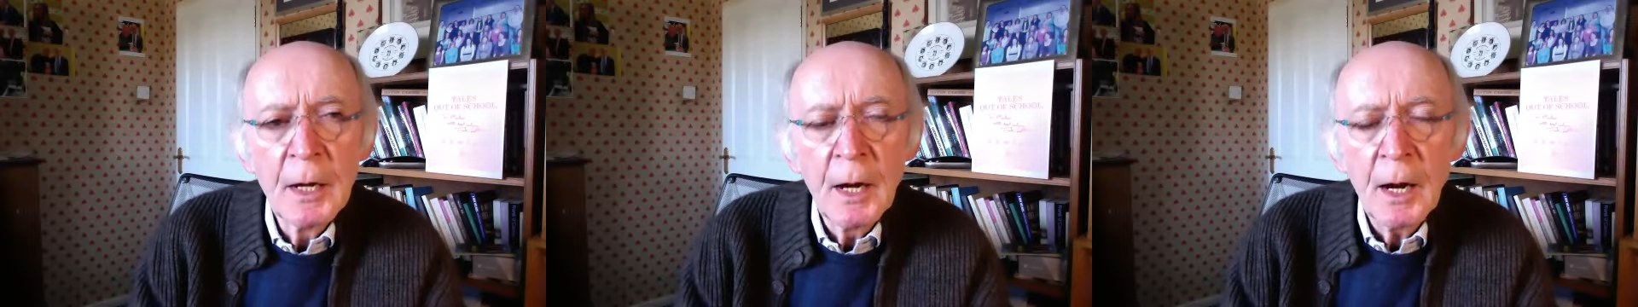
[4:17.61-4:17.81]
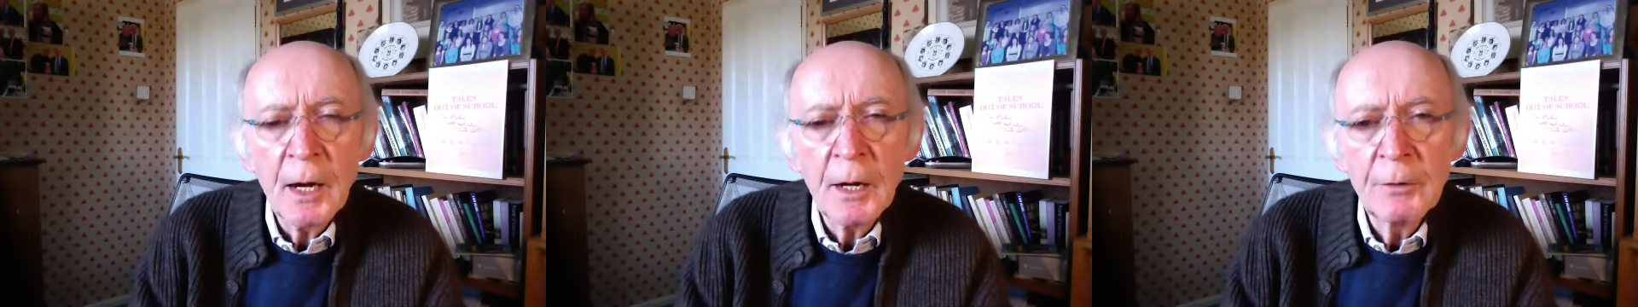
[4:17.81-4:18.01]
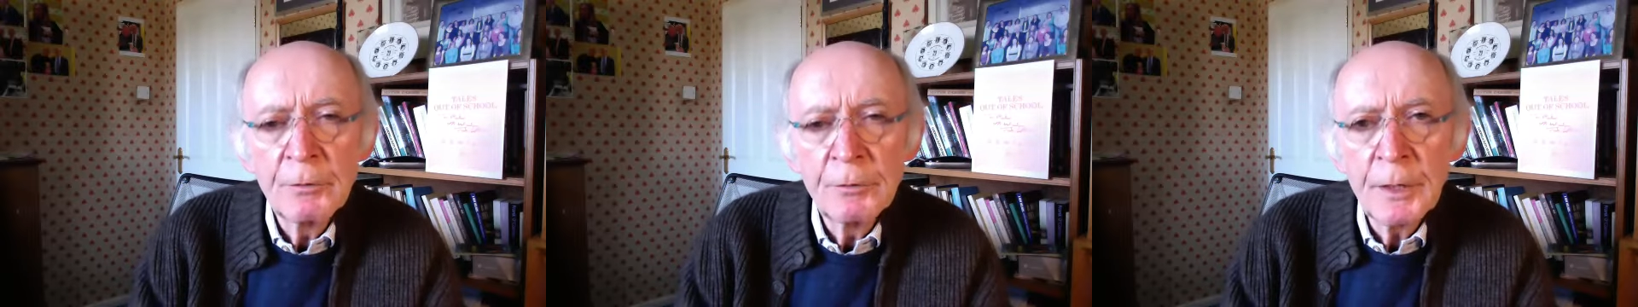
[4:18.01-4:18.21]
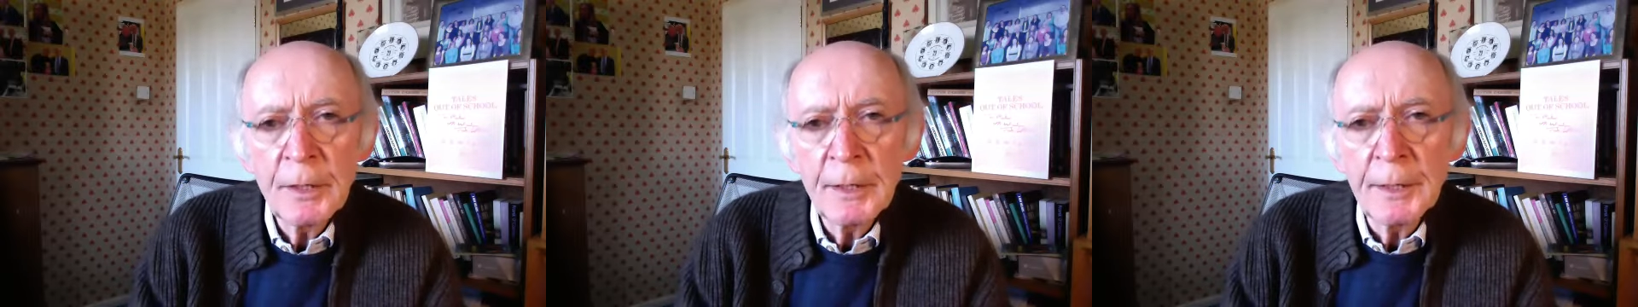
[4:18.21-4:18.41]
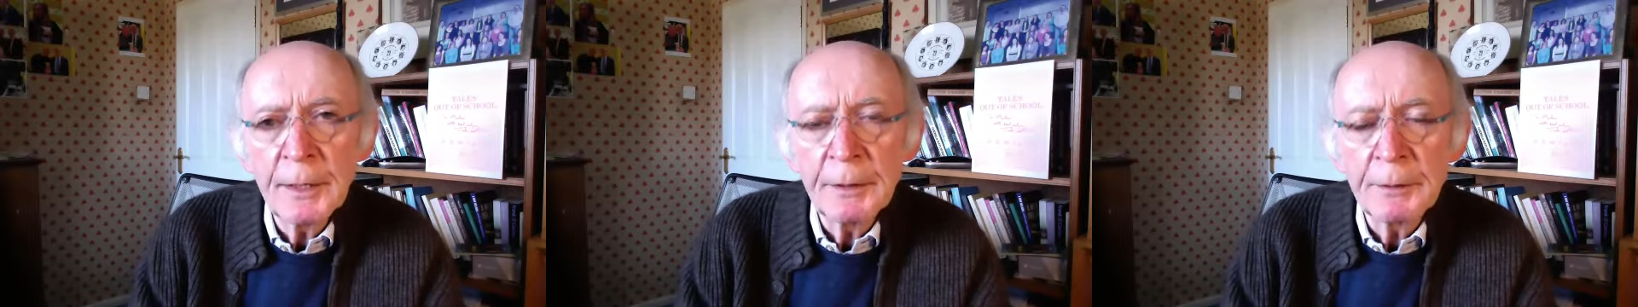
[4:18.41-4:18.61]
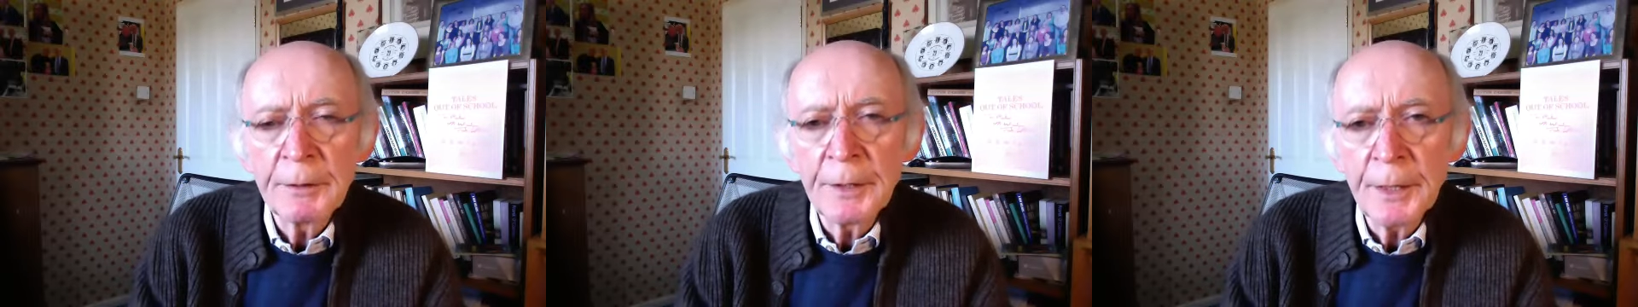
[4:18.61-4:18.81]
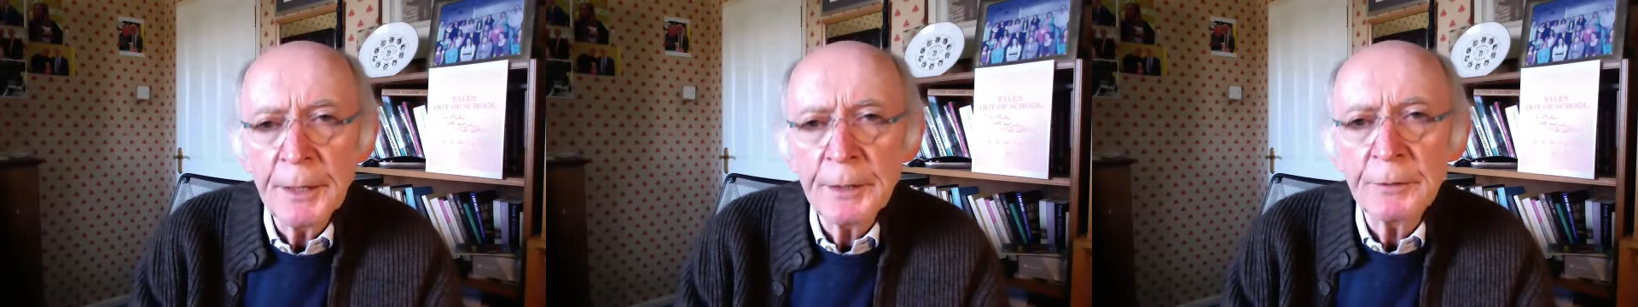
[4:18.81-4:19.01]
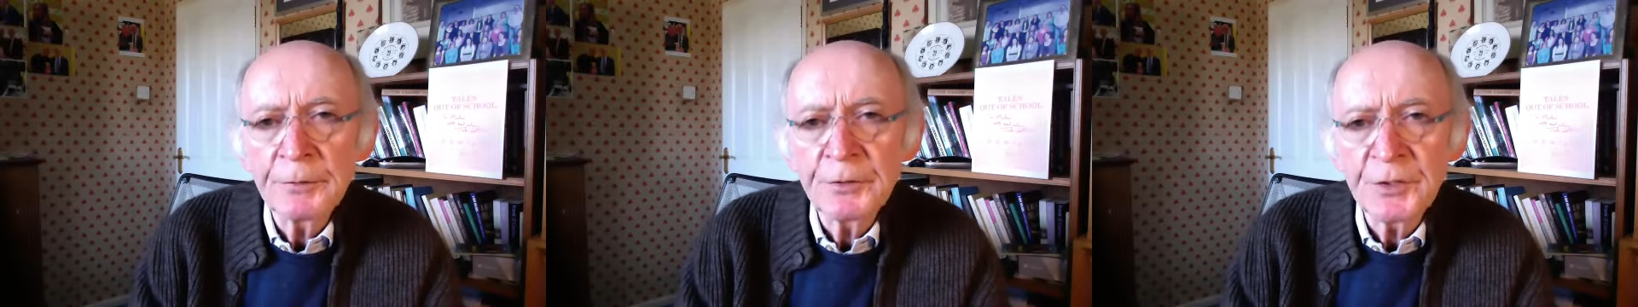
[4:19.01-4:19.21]
are really
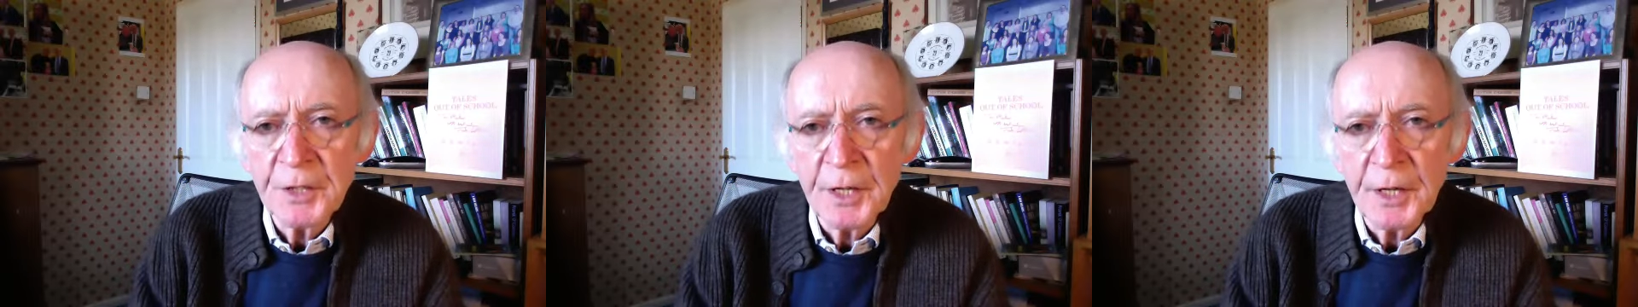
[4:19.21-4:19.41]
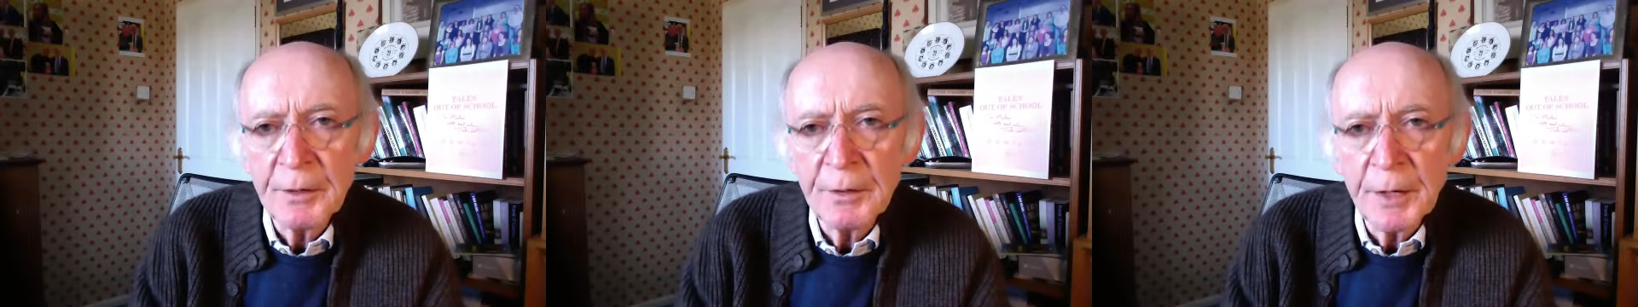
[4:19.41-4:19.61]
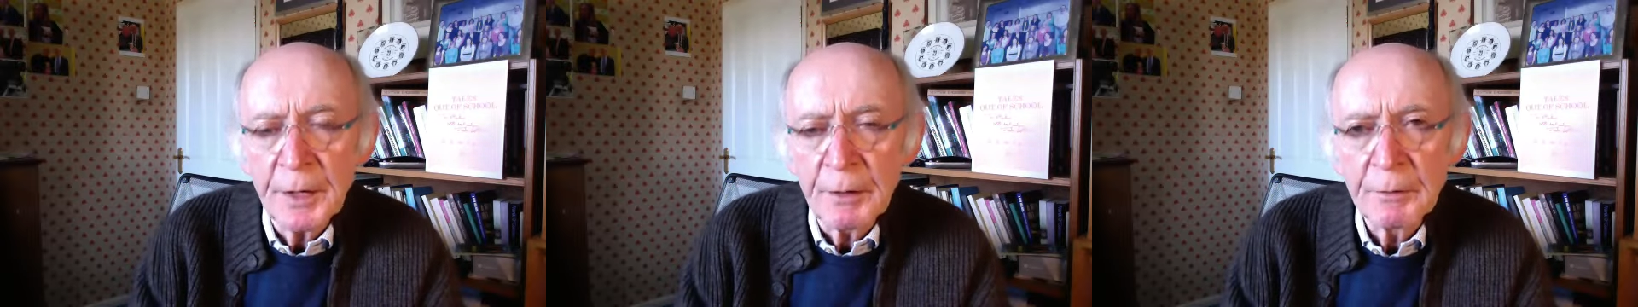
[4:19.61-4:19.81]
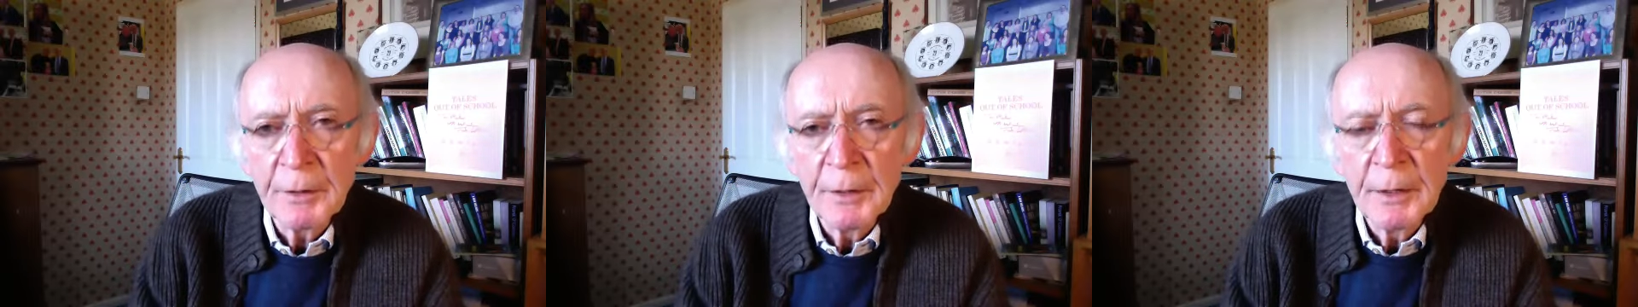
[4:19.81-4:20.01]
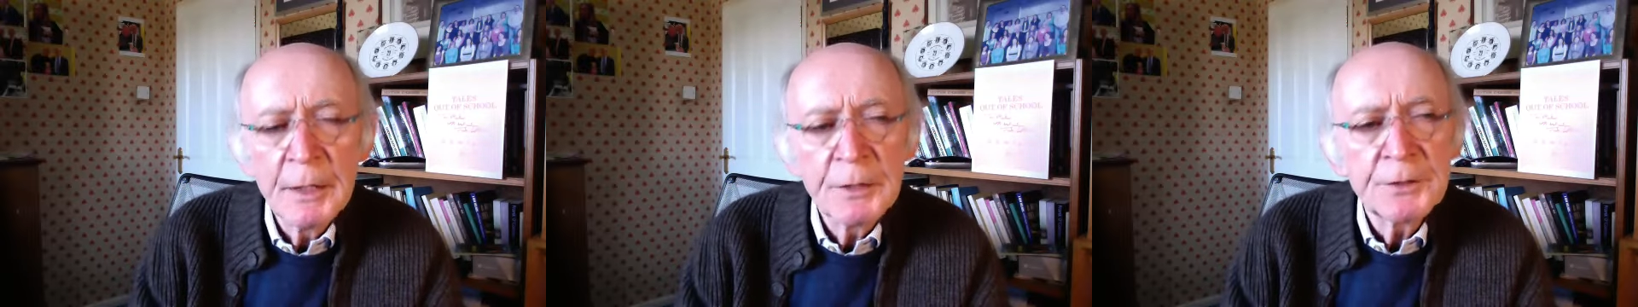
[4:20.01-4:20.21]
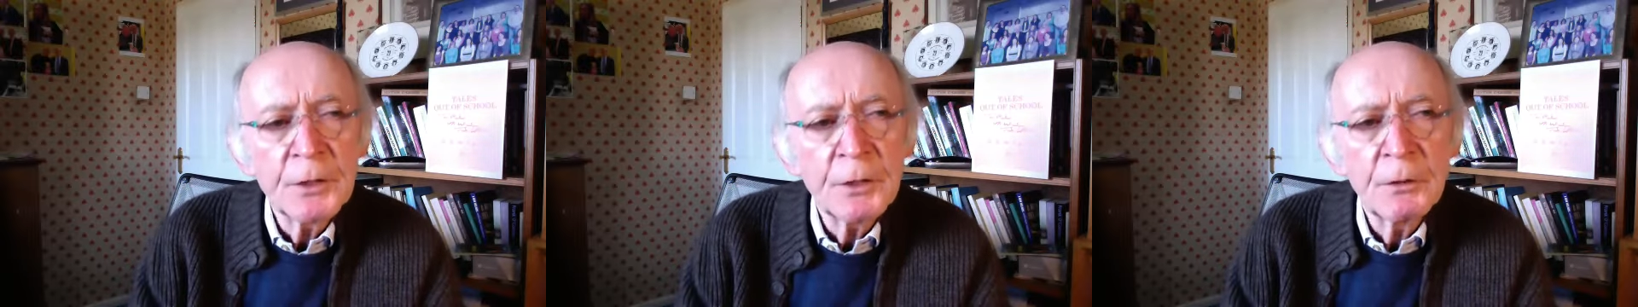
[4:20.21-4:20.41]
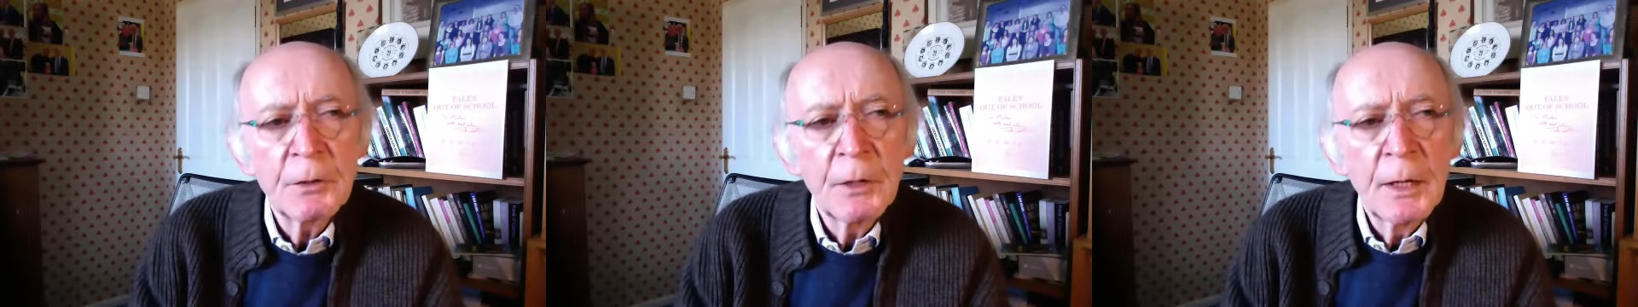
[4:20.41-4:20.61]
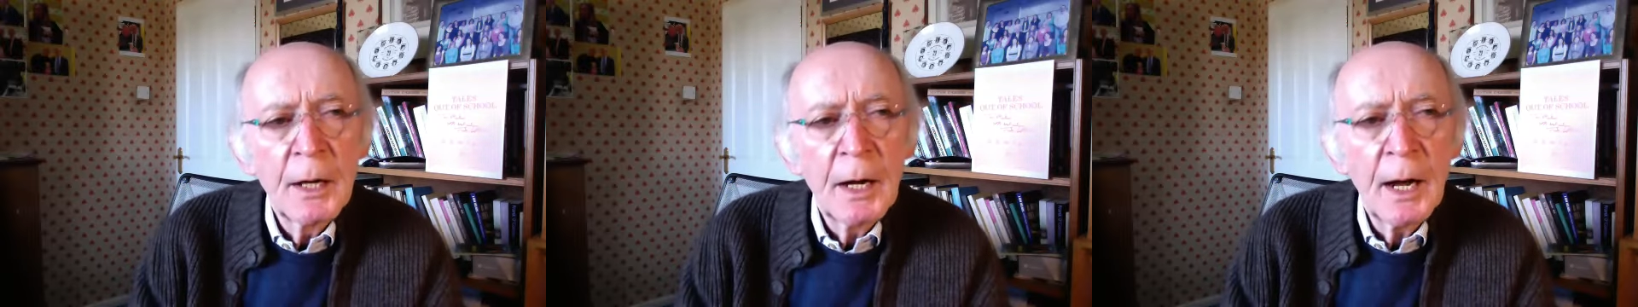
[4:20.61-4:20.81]
kind of scary. So,
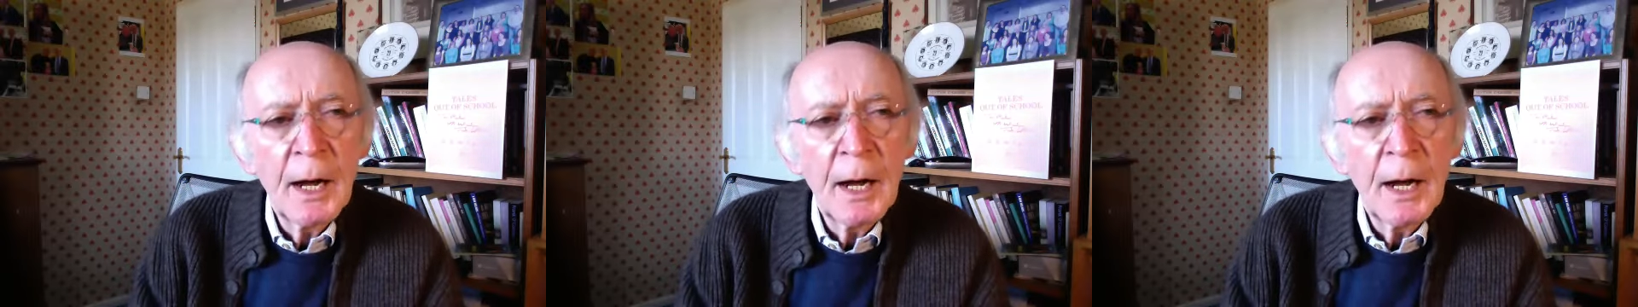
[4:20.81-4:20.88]
absolutely.